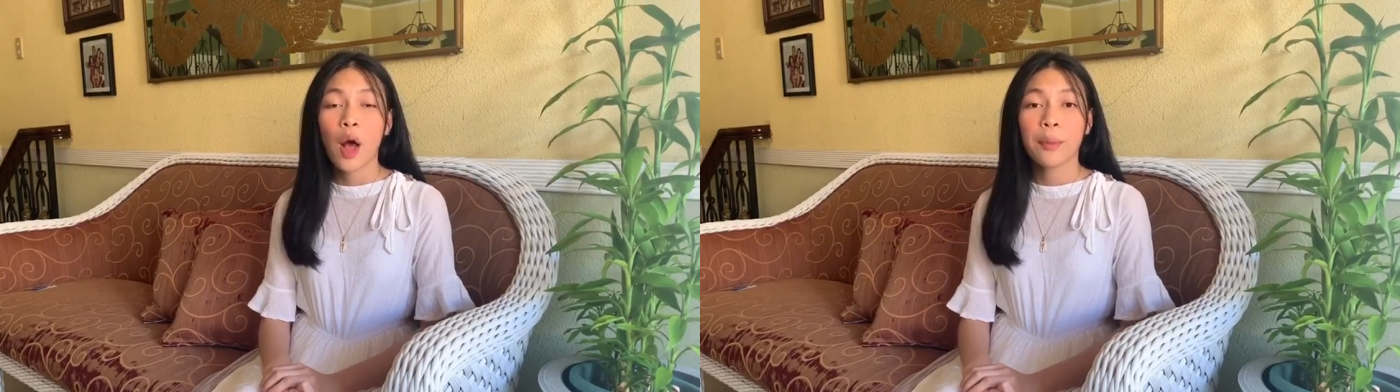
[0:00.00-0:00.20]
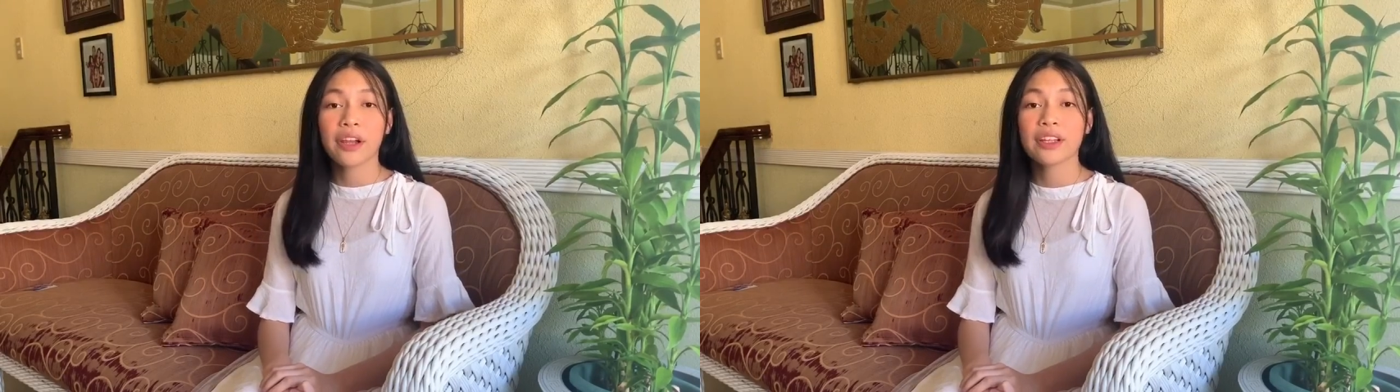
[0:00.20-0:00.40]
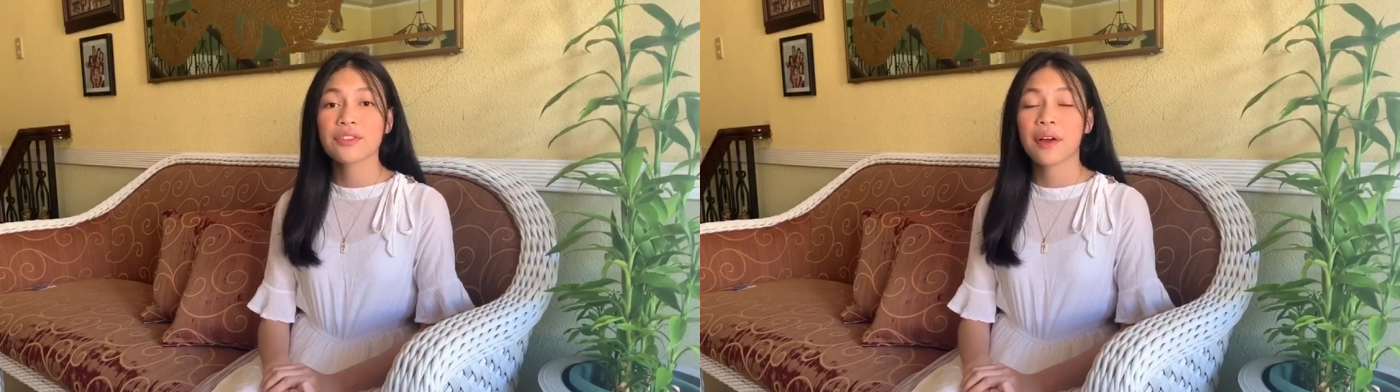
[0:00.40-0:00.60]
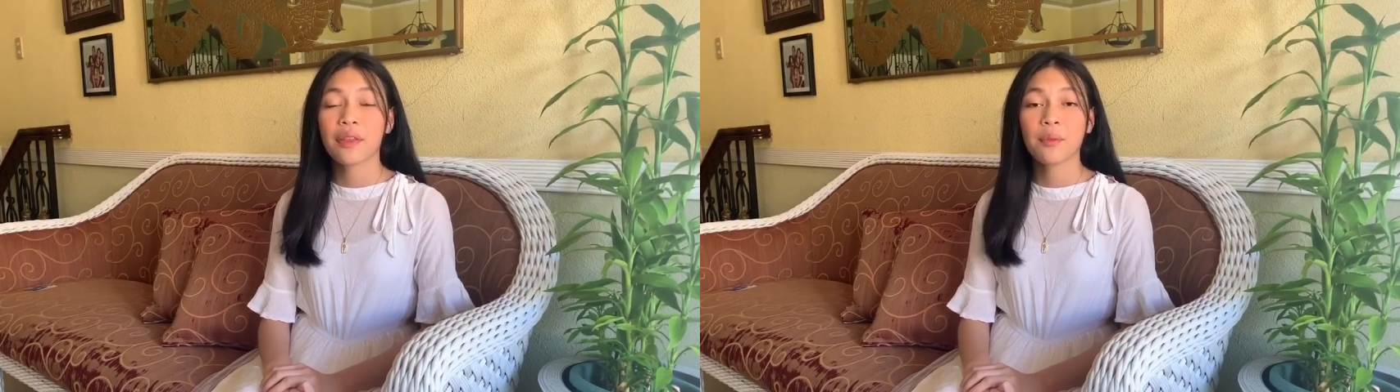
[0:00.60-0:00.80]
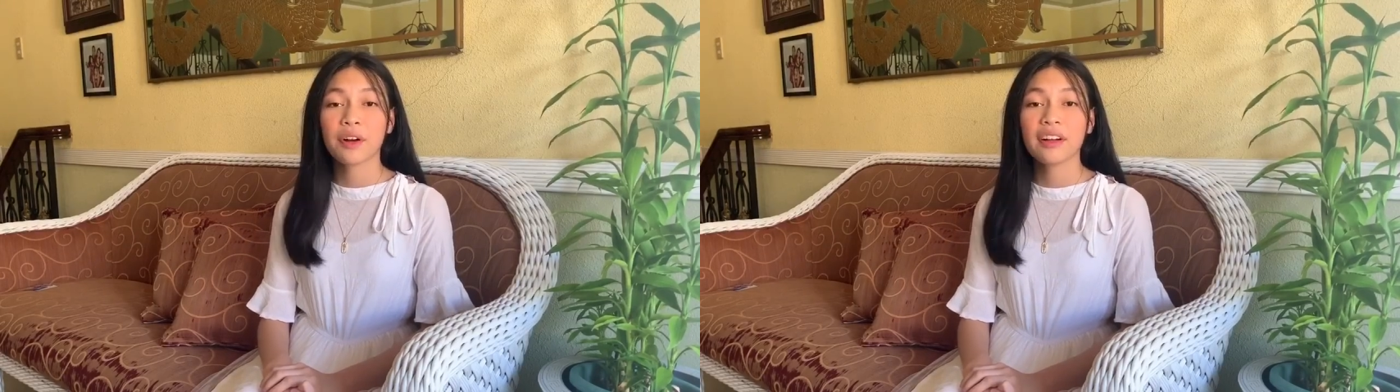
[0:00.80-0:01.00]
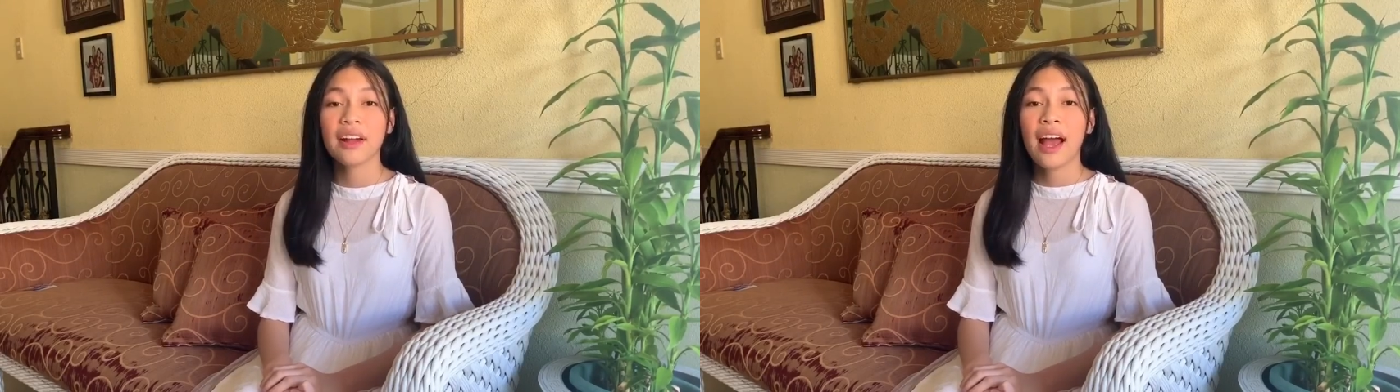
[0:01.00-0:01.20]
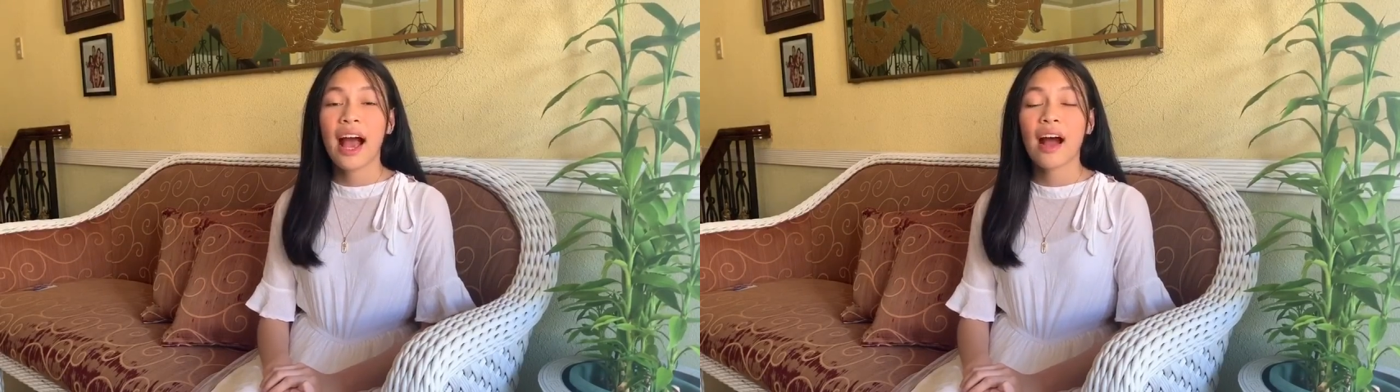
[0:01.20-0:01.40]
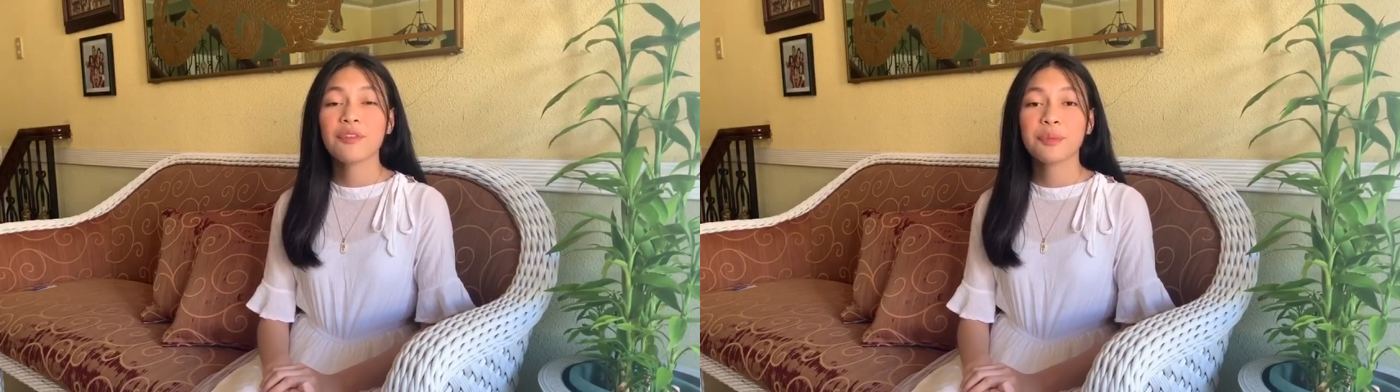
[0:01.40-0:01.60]
Millions throughout the world
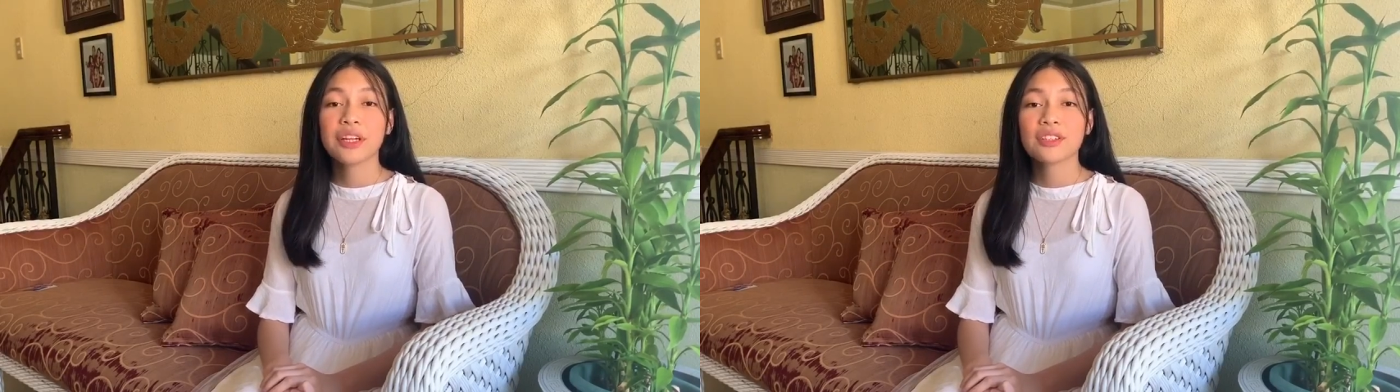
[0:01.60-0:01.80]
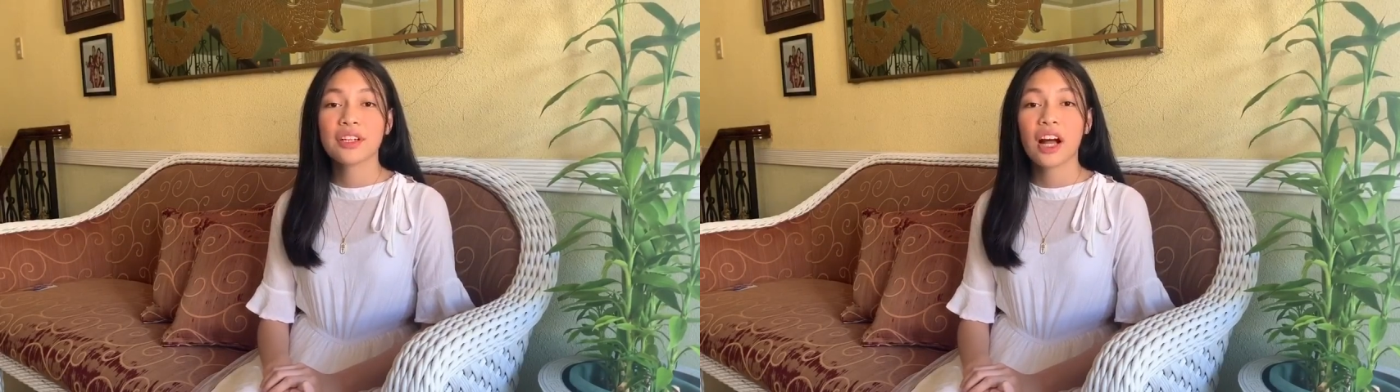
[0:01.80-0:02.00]
have embraced the